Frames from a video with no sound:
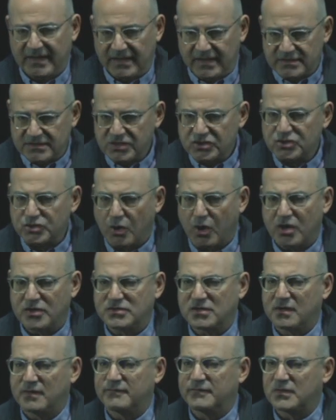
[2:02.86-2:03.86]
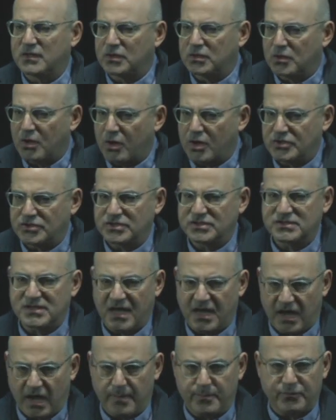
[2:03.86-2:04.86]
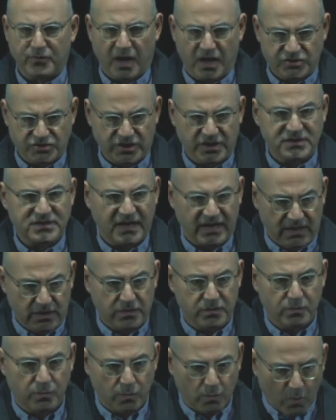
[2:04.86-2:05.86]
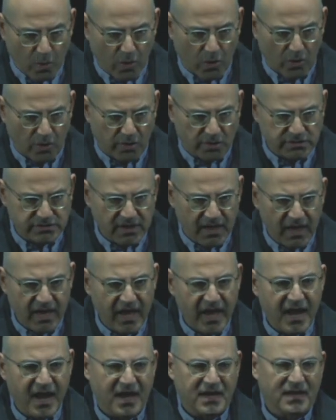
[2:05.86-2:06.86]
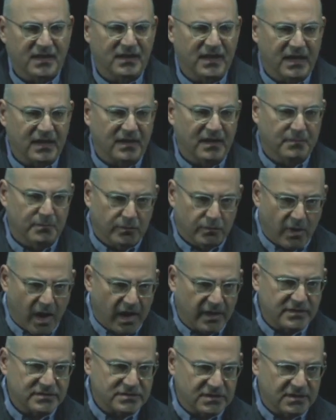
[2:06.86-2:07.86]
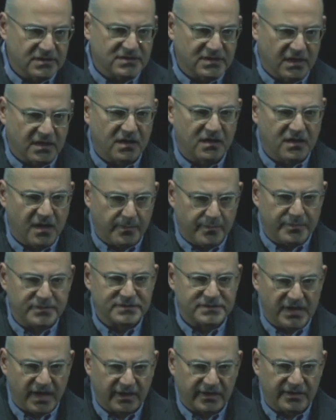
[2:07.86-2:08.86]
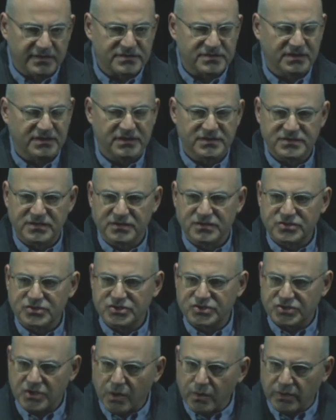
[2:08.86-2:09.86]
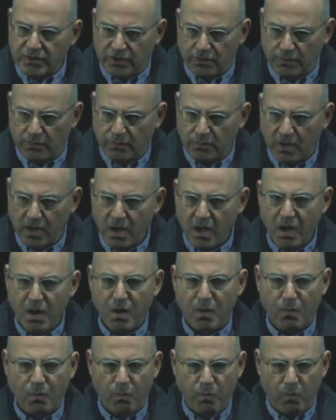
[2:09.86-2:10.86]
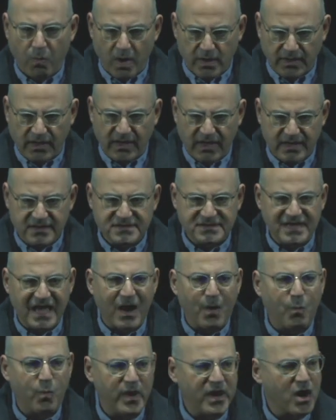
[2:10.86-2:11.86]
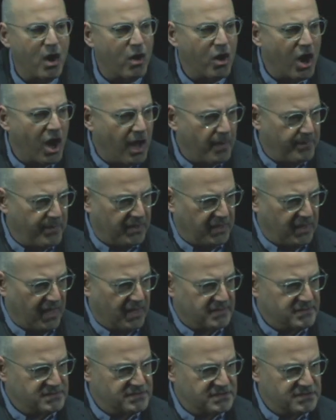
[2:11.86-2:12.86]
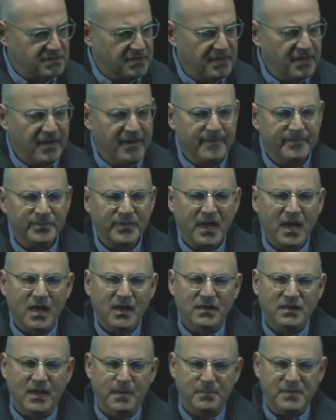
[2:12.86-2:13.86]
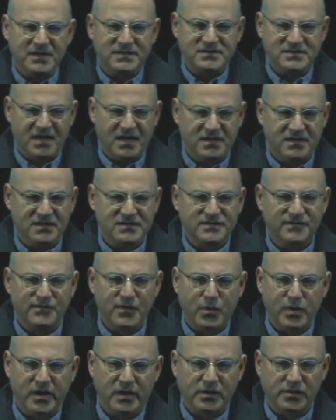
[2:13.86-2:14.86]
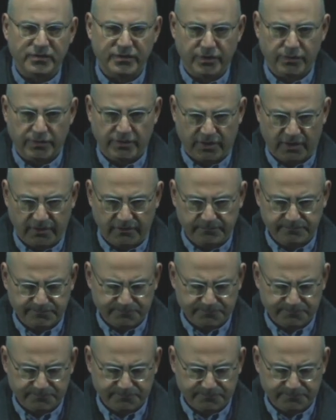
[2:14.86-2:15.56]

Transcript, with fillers: he is in charge of the largest AI project in the world. And I'd like, and Barak is going to take a couple seconds and he's going to show you what it is that we are up against. Let me say this very clearly.